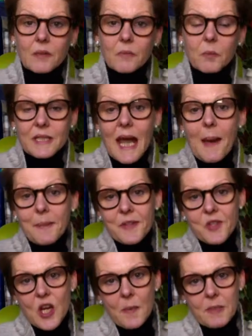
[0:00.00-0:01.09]
what happens
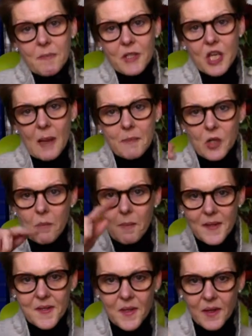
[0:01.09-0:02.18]
chapter by chapter on my
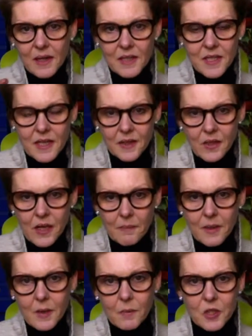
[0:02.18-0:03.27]
circular diagram,
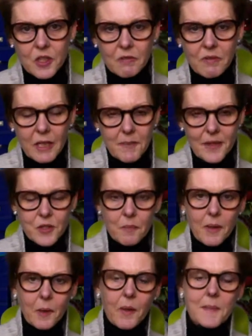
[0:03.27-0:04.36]
which you can read about on
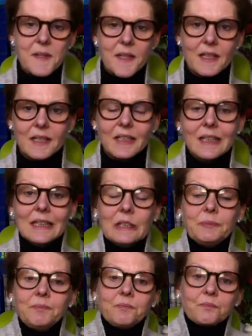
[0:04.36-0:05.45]
my website.
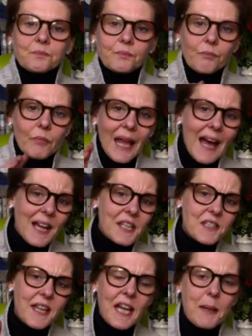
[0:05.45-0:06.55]
And
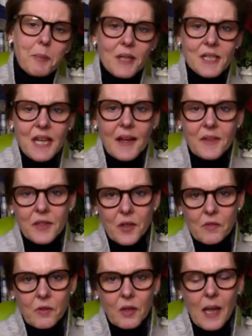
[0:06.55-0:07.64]
then I print out the
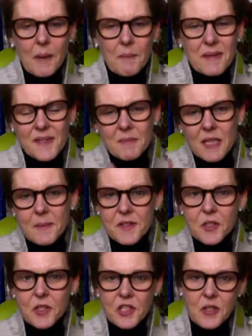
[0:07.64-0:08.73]
novel. Sometimes it's
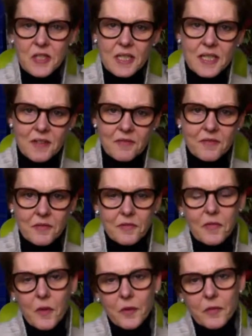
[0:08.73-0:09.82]
good to do it in a different
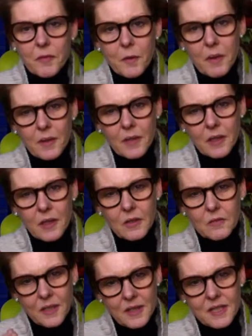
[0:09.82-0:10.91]
font from the one that
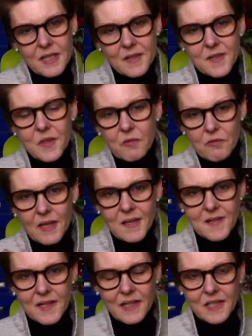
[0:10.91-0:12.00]
you've written it in, so it reads
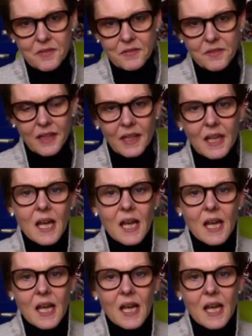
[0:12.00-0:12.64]
slightly differently.